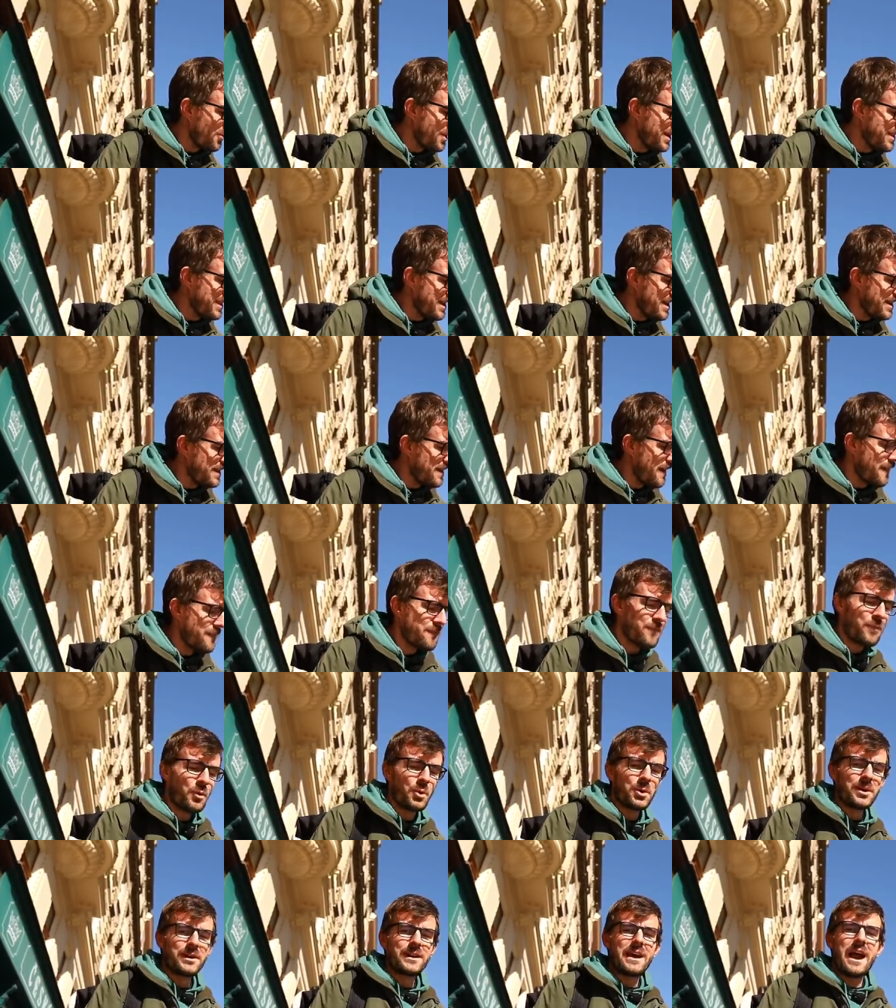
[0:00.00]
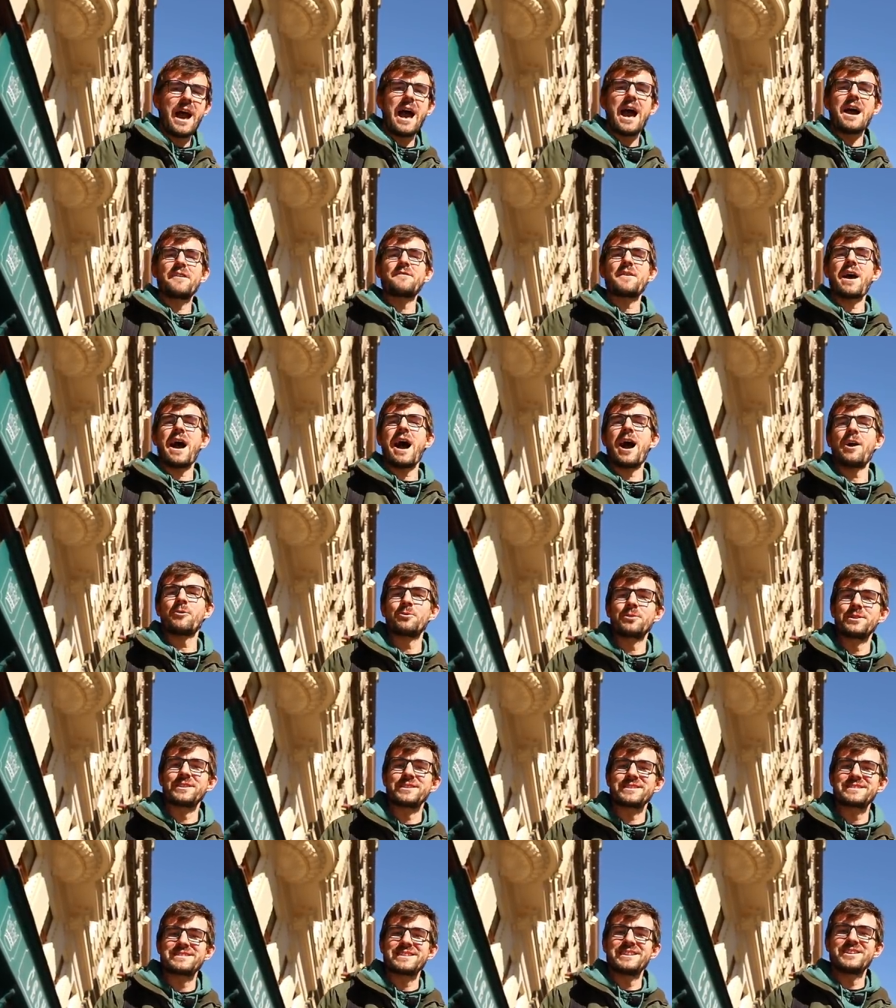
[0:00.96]
within four and a half
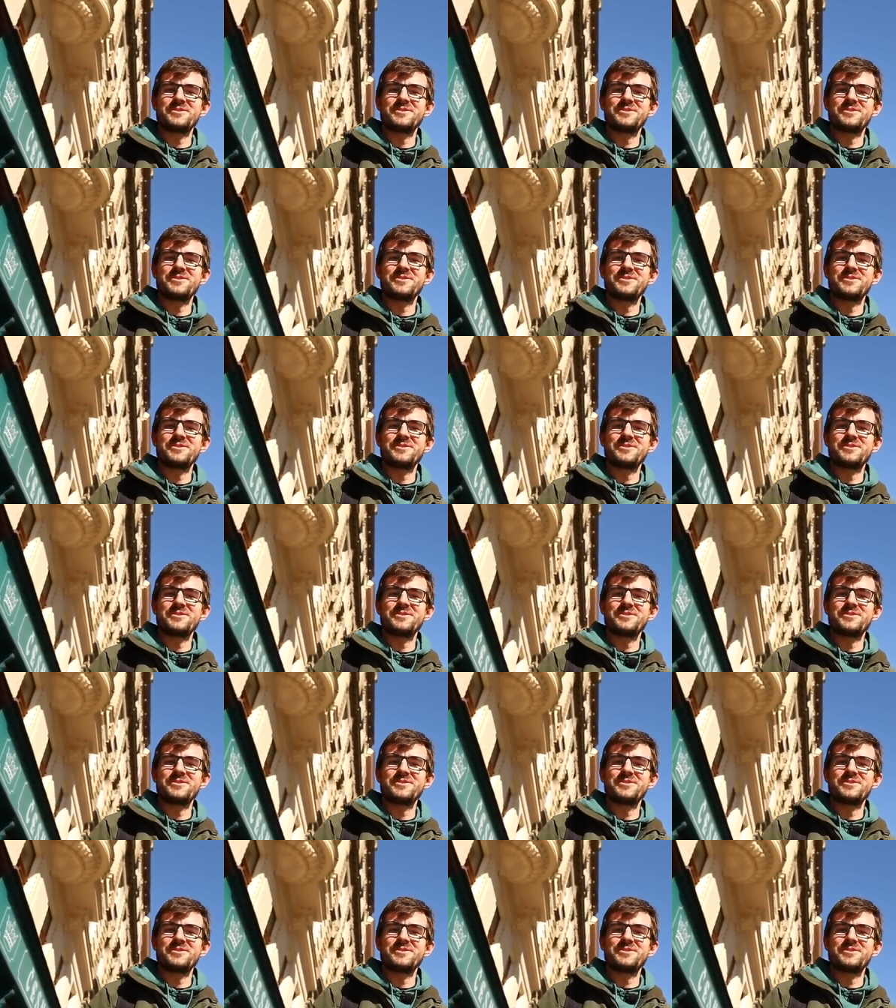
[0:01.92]
hours.